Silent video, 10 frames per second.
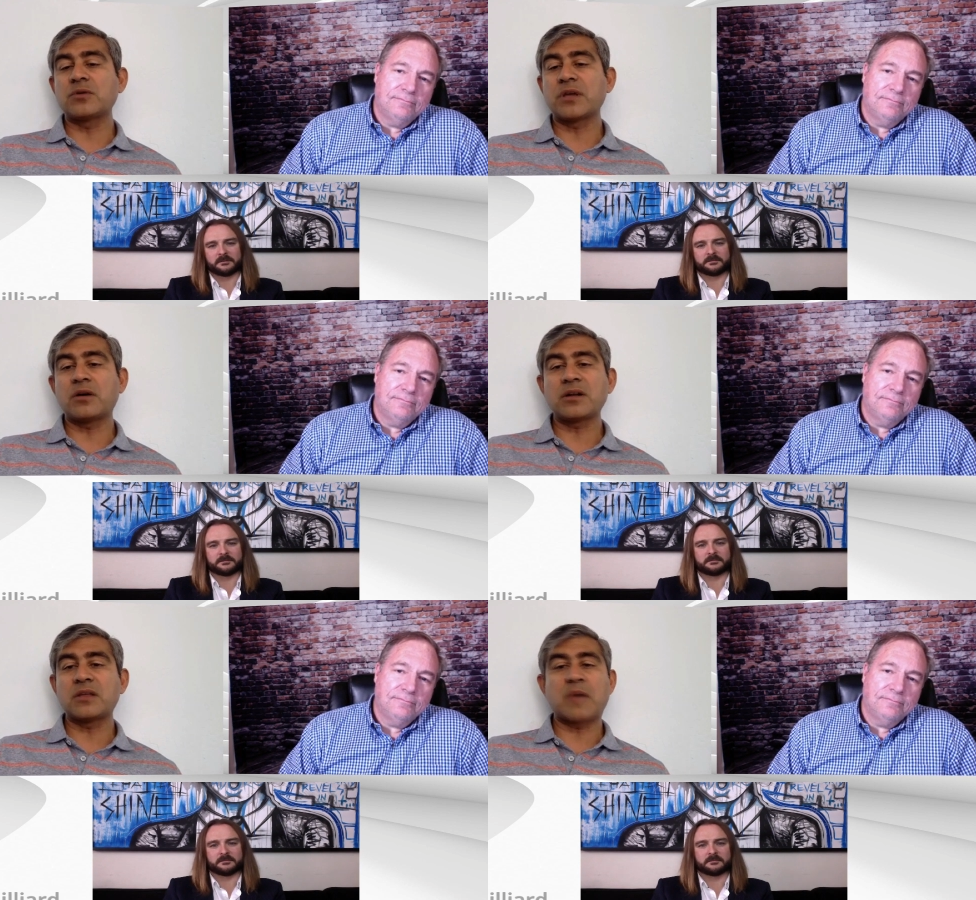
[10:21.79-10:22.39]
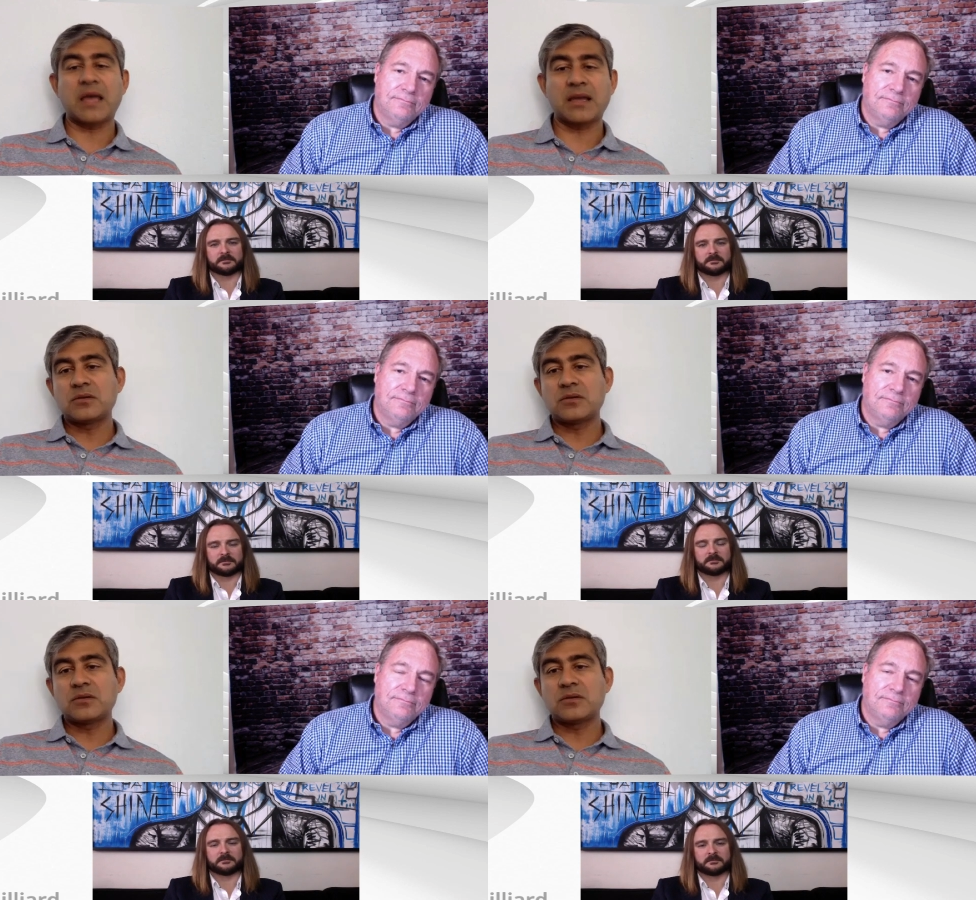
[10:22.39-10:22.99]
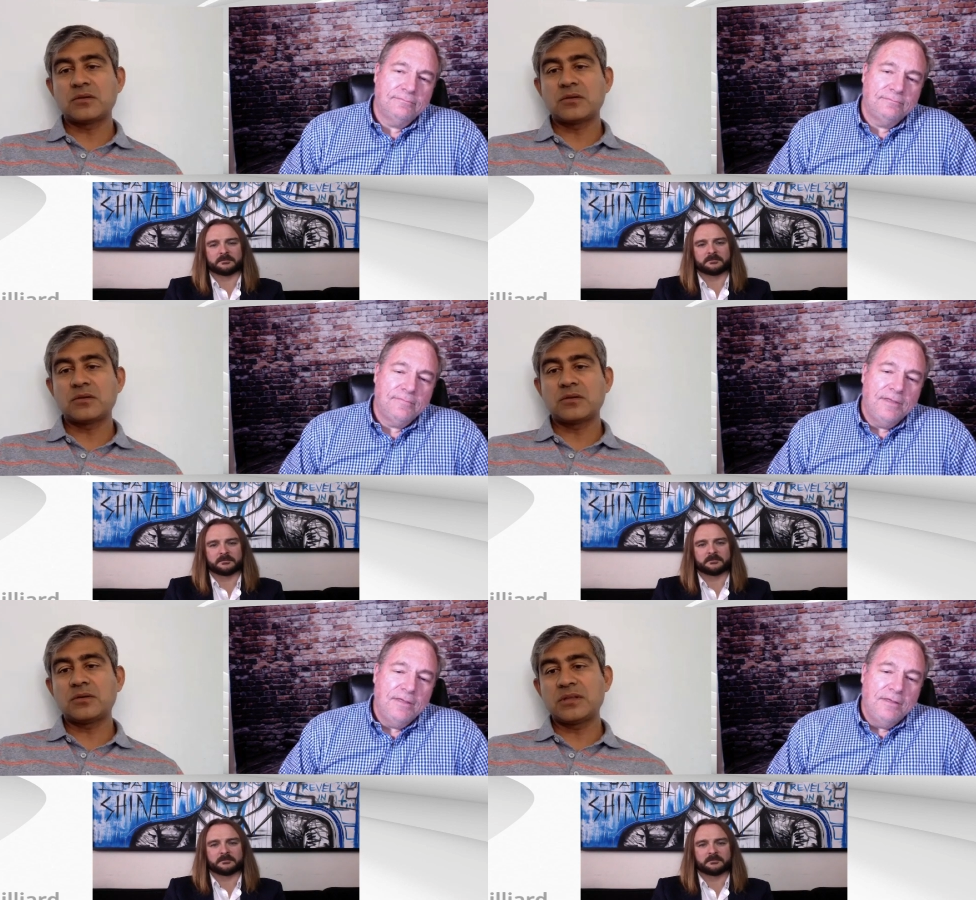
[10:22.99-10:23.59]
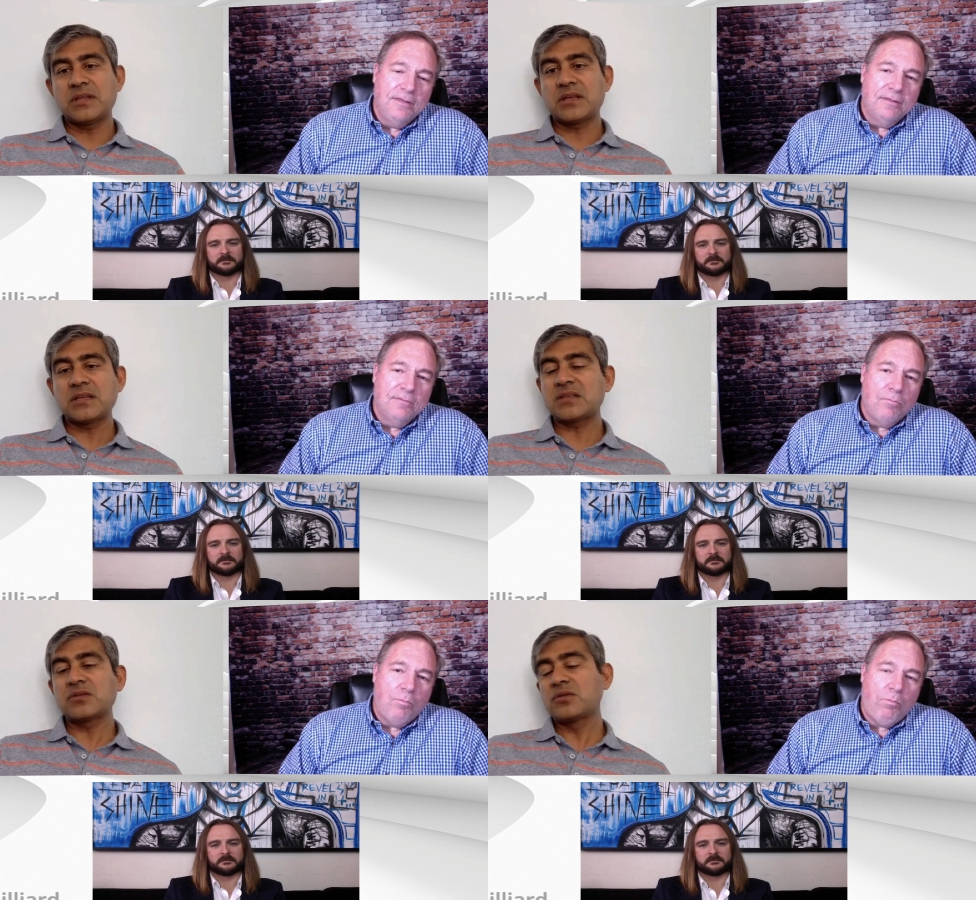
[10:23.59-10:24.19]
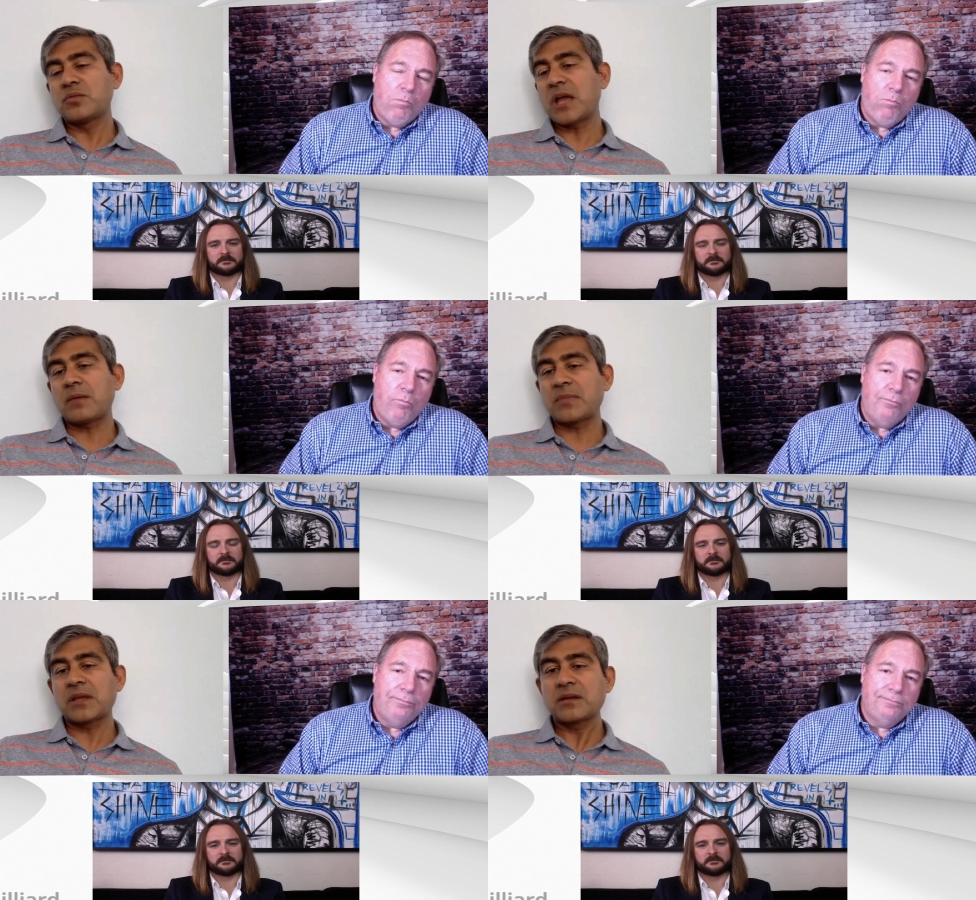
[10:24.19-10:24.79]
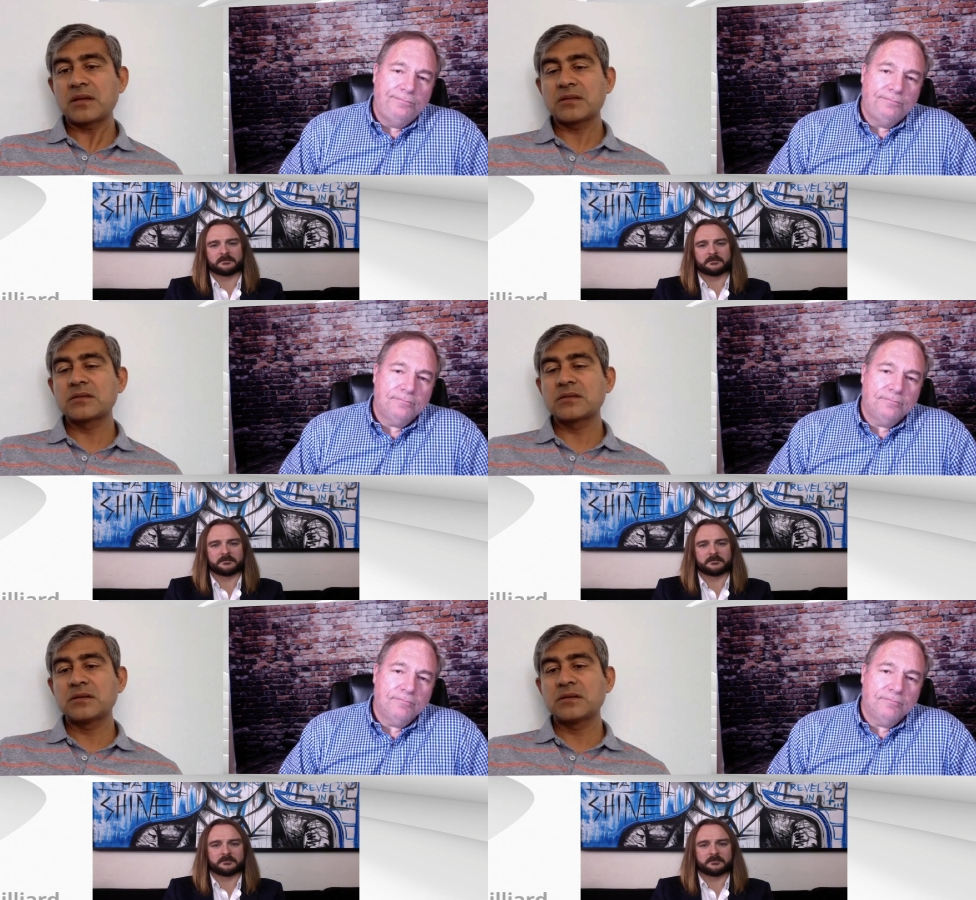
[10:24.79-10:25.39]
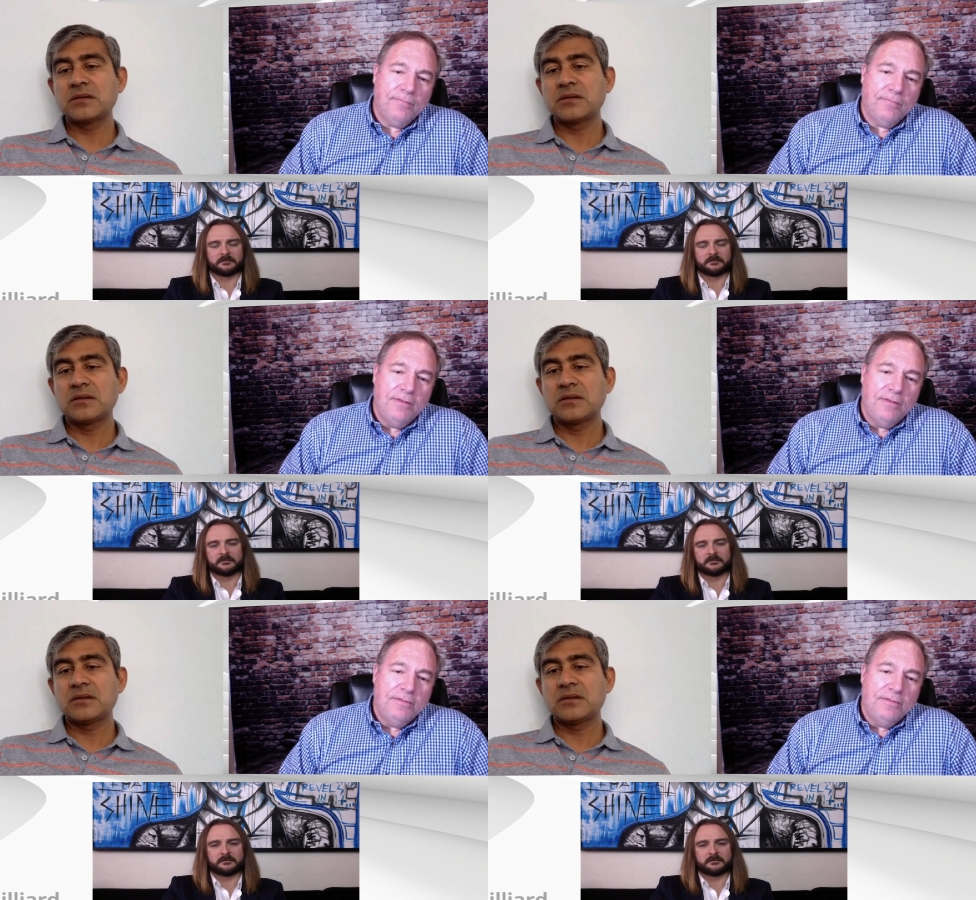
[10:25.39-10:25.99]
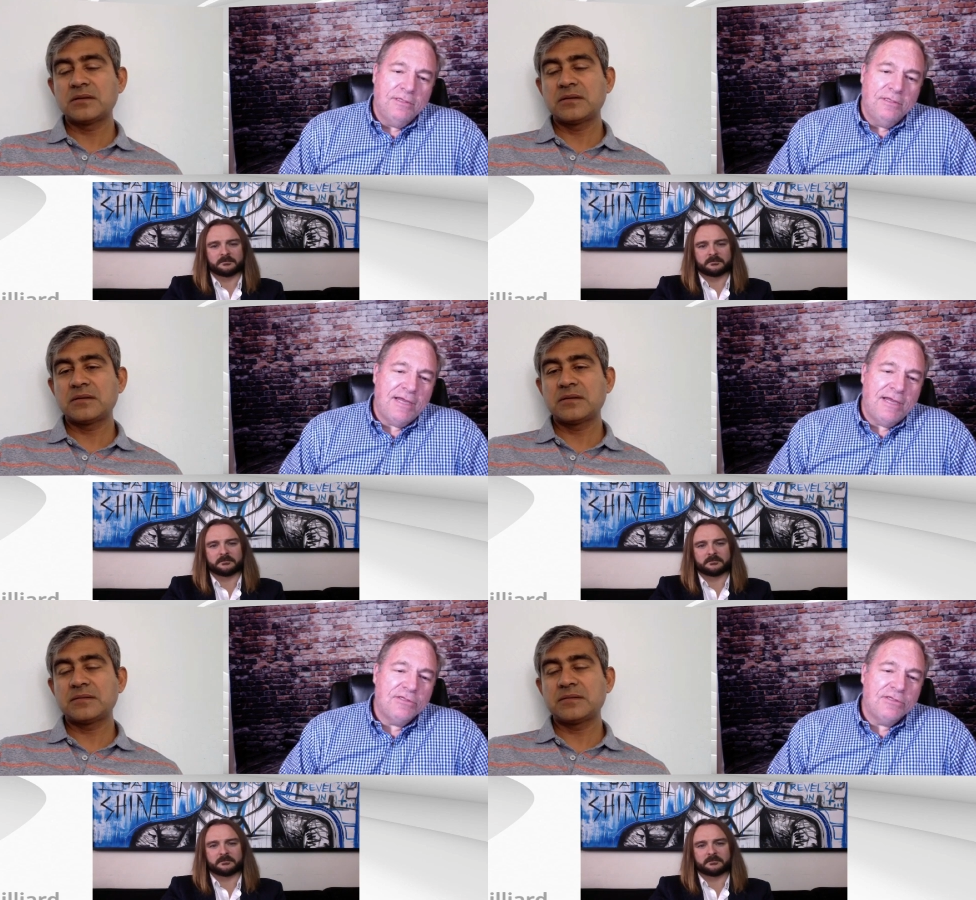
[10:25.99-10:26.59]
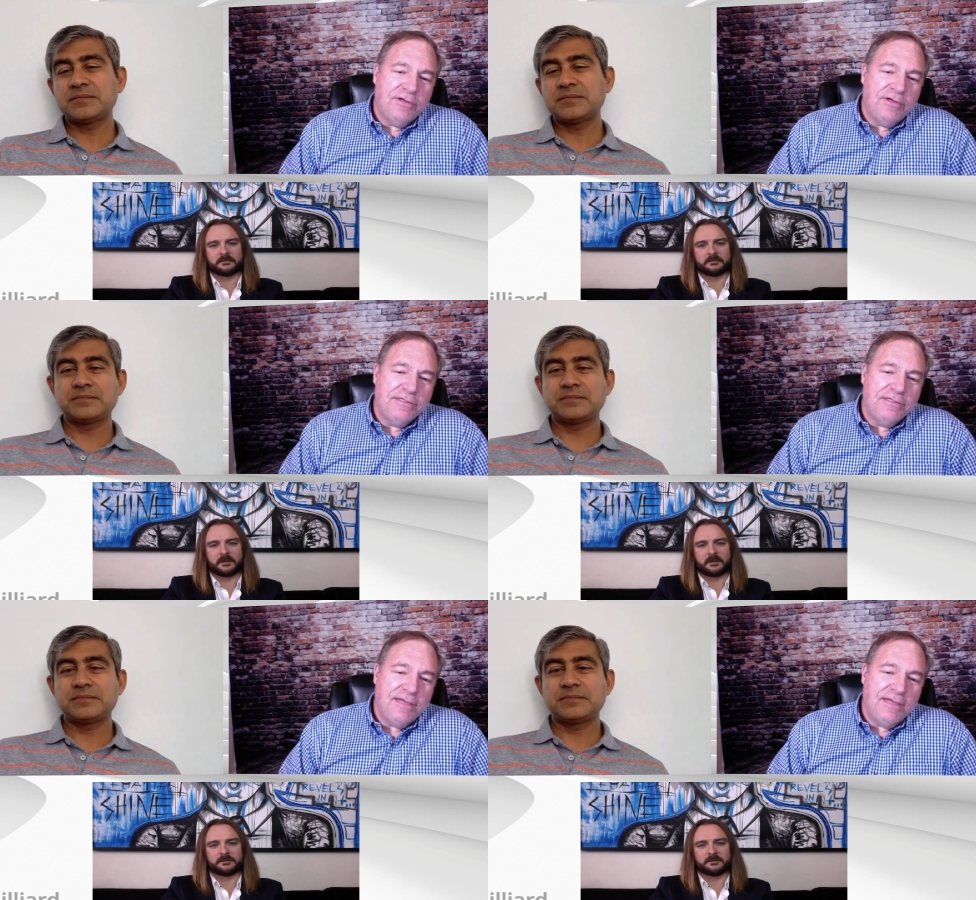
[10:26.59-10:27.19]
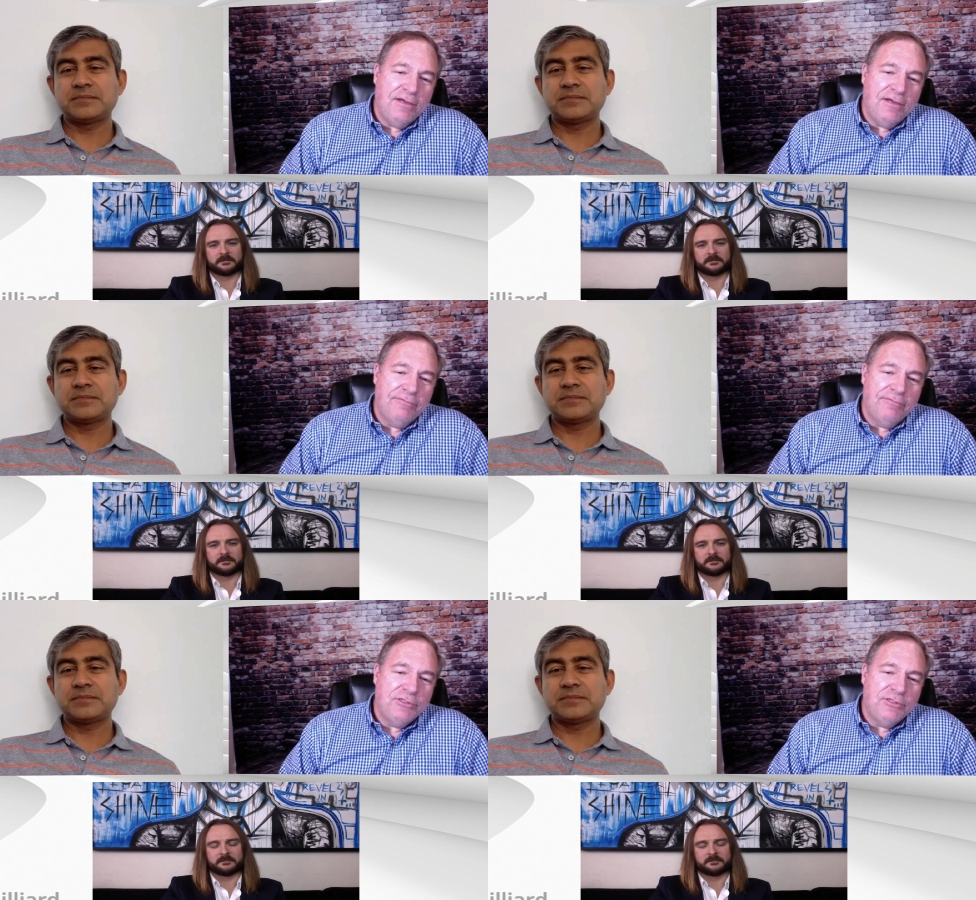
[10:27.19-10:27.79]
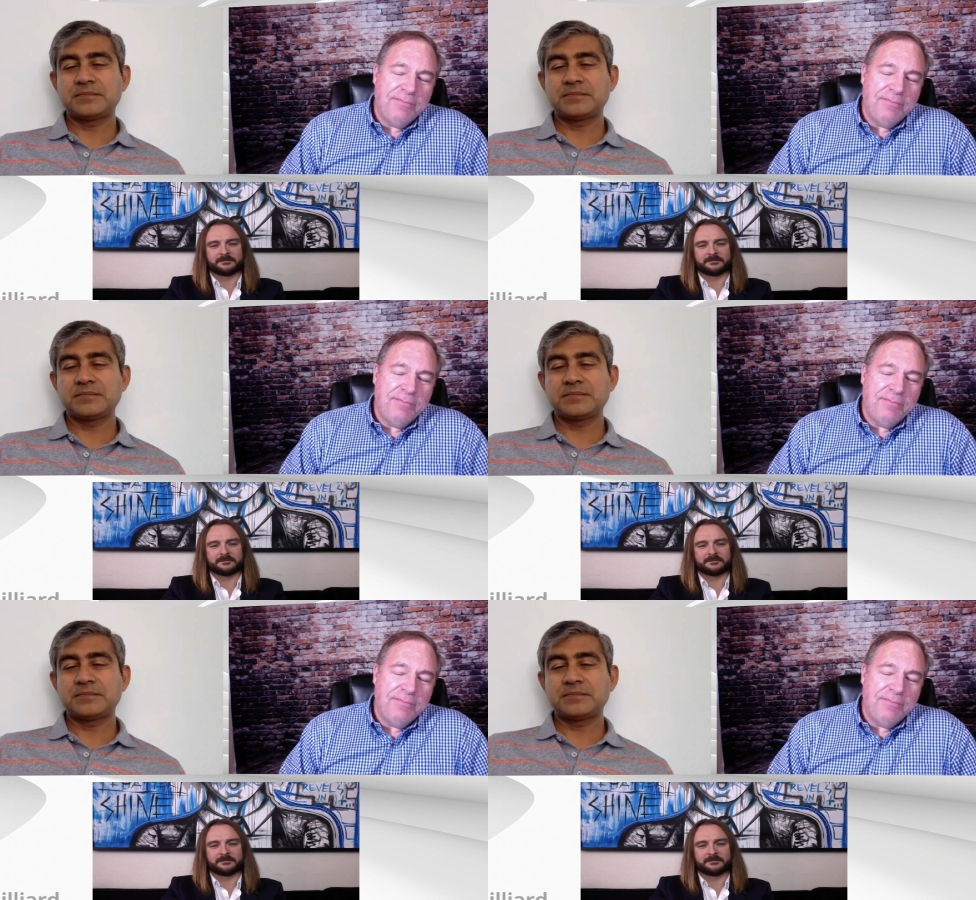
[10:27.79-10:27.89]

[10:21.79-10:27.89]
Speaker 1: what's going on in the backend. So there, that's going to be happening.
Speaker 2: Yes. So it looks like Australia is taking off with